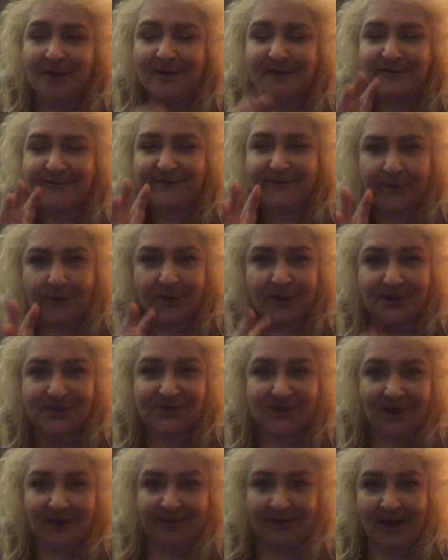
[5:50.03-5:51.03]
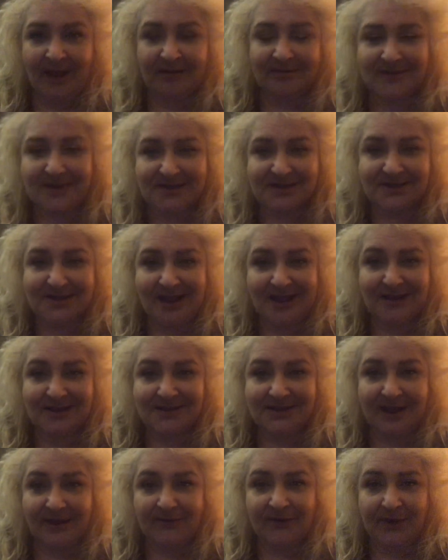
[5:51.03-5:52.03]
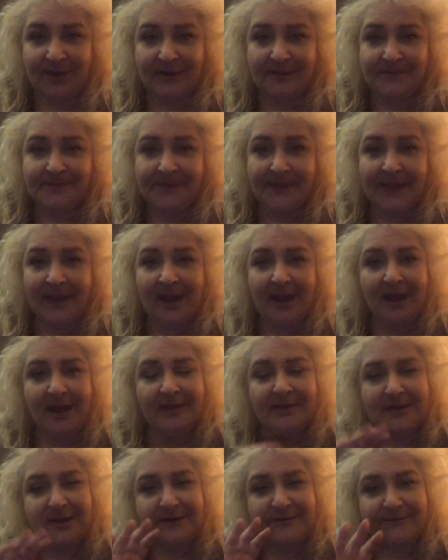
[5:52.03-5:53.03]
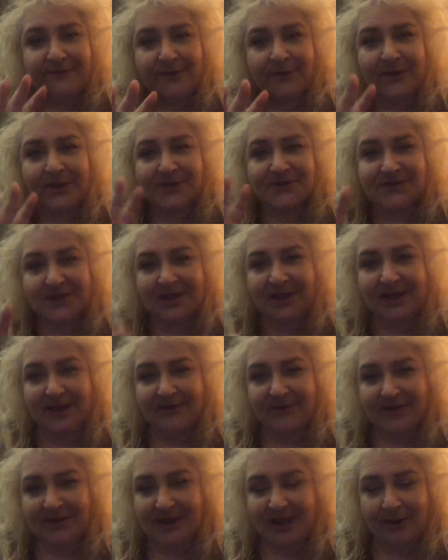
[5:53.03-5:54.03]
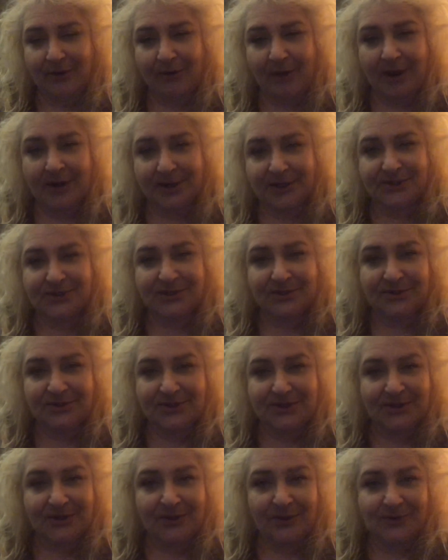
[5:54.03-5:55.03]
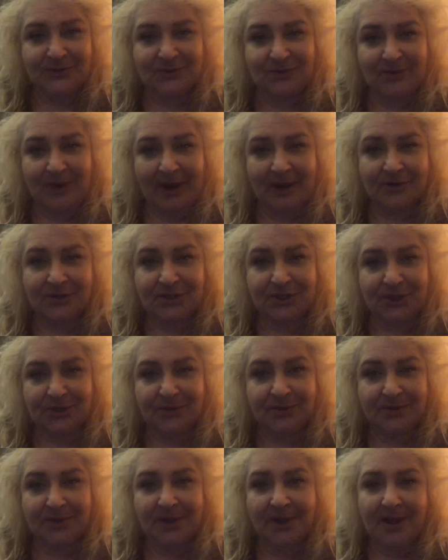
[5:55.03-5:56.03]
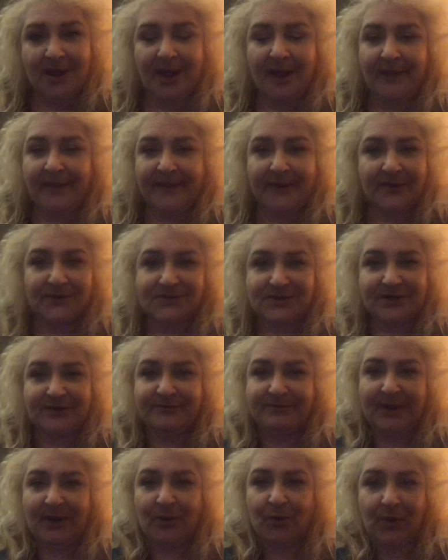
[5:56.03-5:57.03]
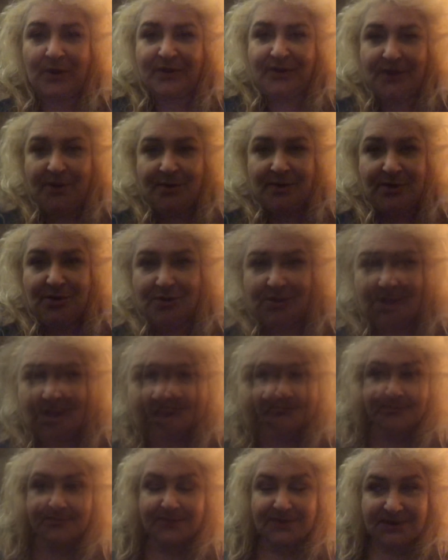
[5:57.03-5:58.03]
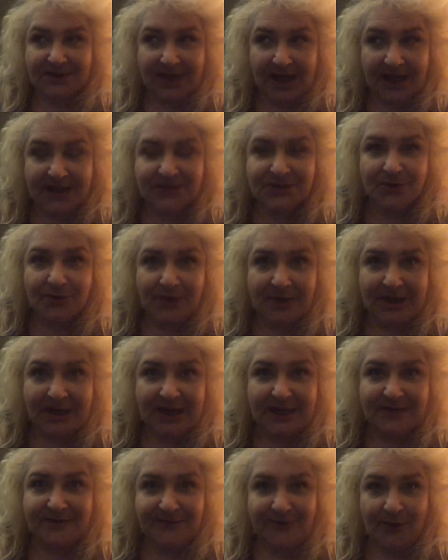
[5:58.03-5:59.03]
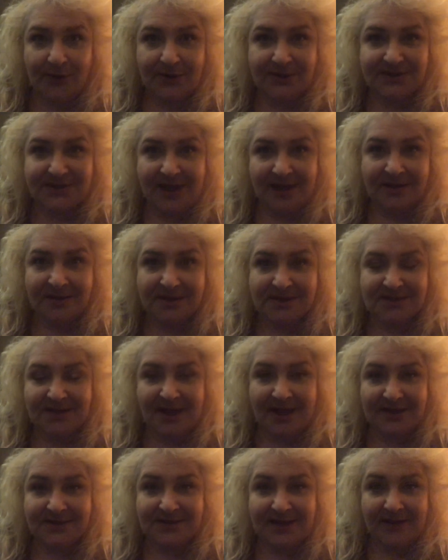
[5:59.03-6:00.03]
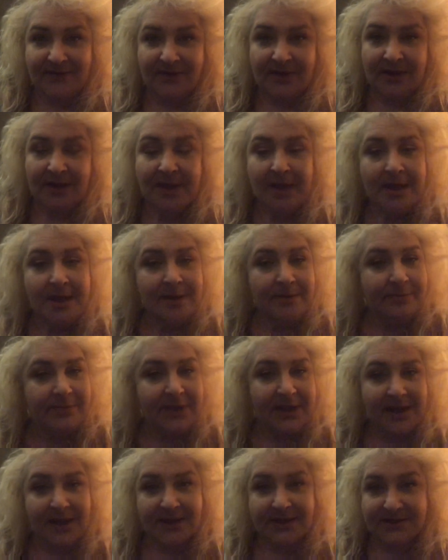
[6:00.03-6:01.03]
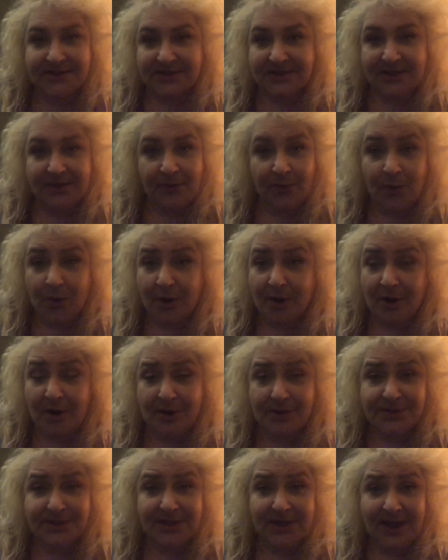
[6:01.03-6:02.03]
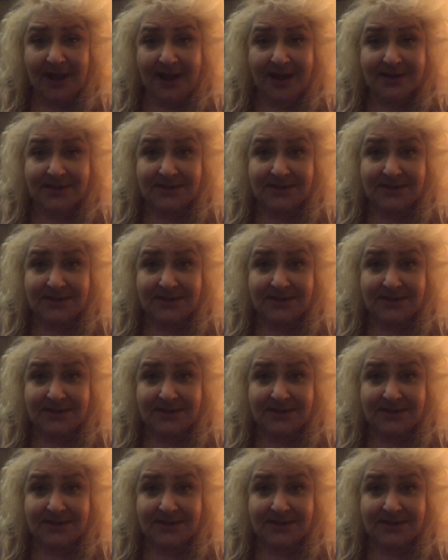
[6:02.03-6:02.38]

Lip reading: focus on that this Thanksgiving. And then focus on giving that gratitude to those around you and those that have been with you in your life. That's what we need to focus on this Thanksgiving, because the world has